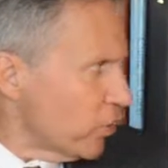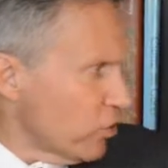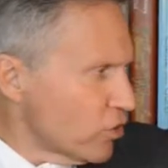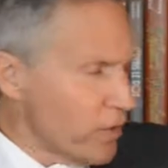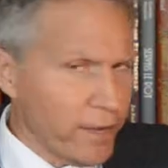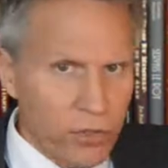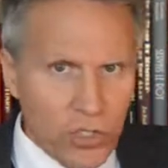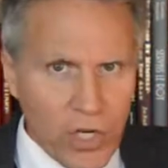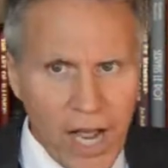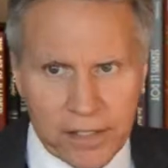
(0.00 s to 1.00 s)
turns around, they're
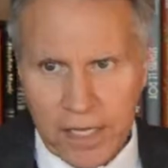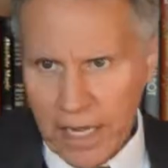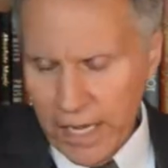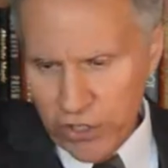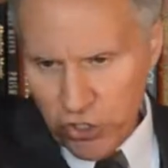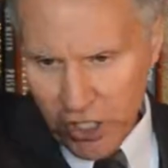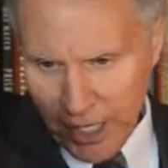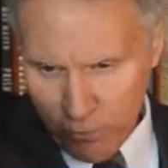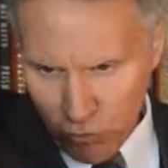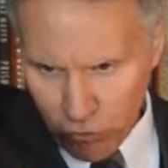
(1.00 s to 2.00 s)
shocked, and she
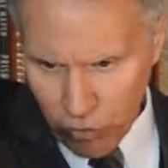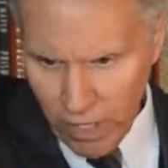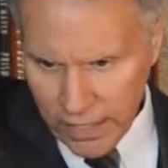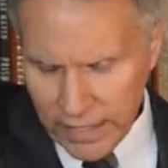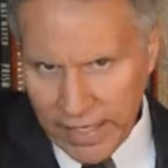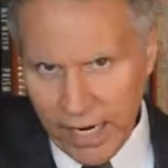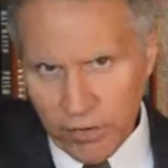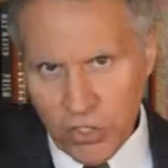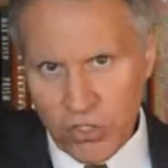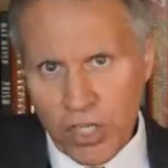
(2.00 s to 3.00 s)
comes running
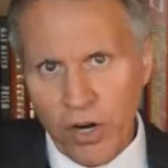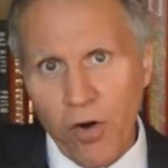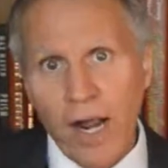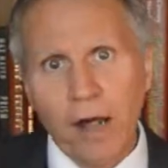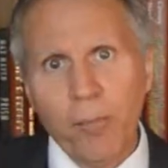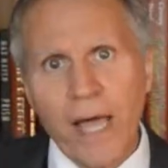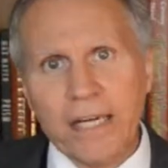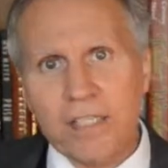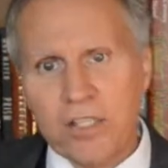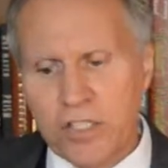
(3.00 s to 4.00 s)
down the center aisle
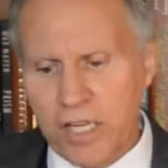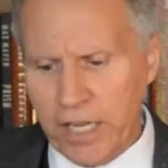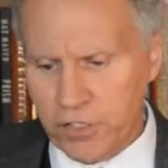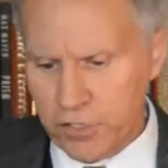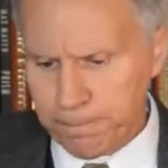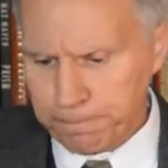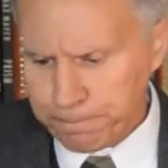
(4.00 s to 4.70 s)
back to the stage.